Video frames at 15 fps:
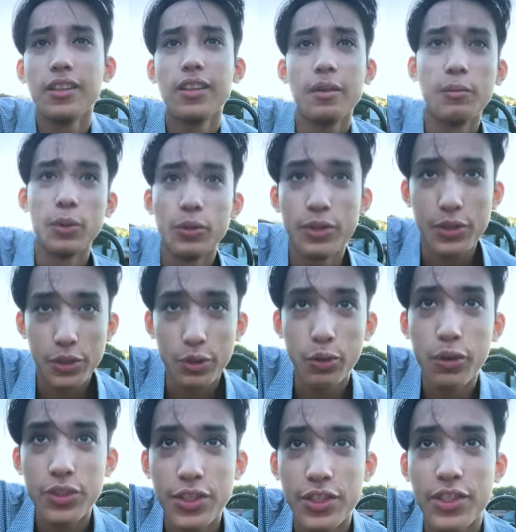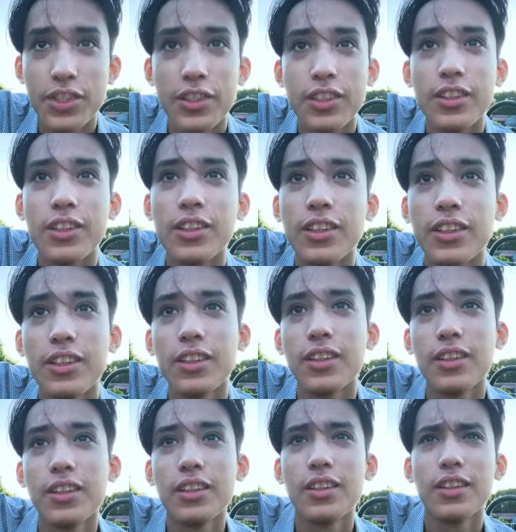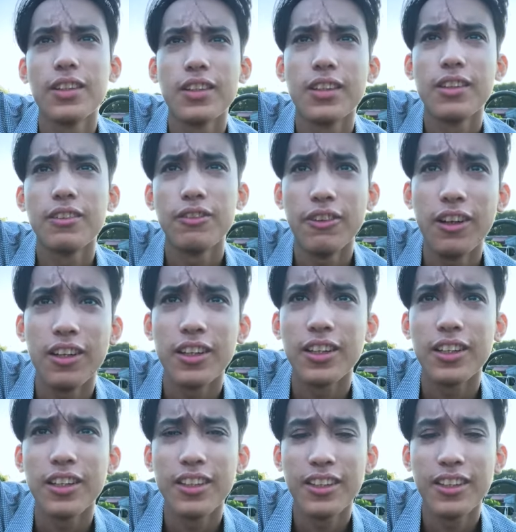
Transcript: That moon is gorgeous. Fuck.